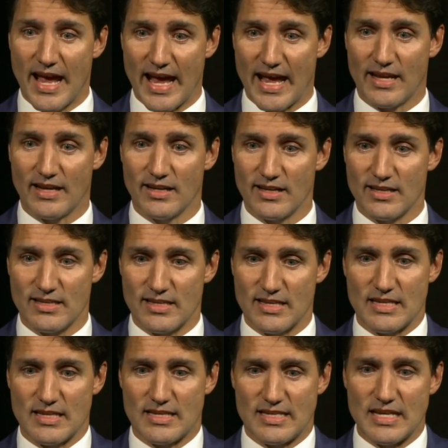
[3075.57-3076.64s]
and
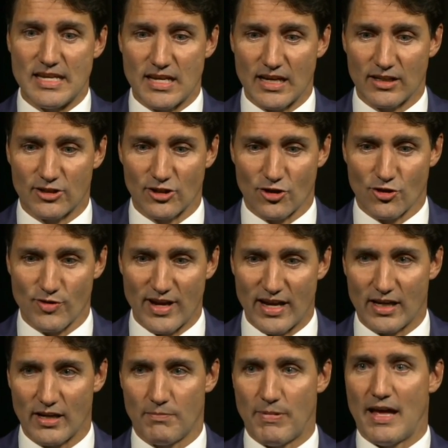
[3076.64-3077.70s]
seeking to
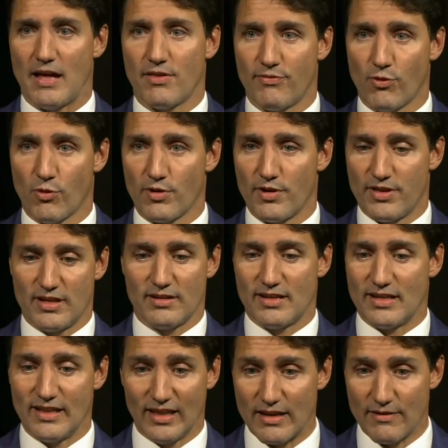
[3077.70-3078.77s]
create a path forward
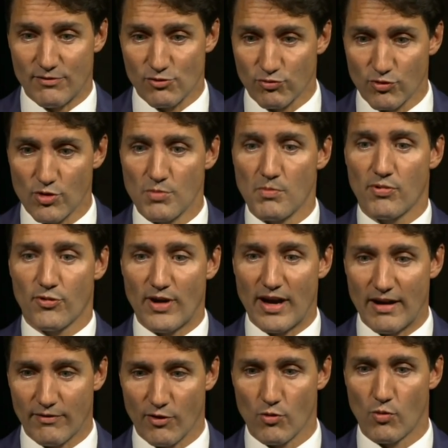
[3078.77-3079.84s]
that leaves room for
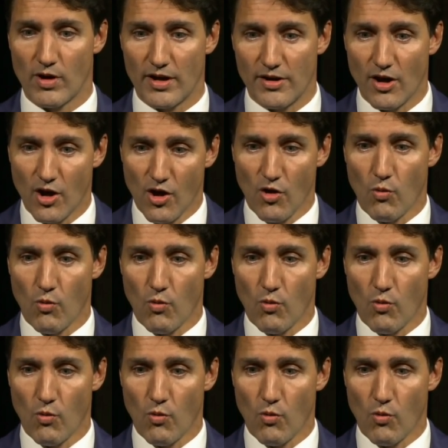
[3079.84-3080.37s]
everyone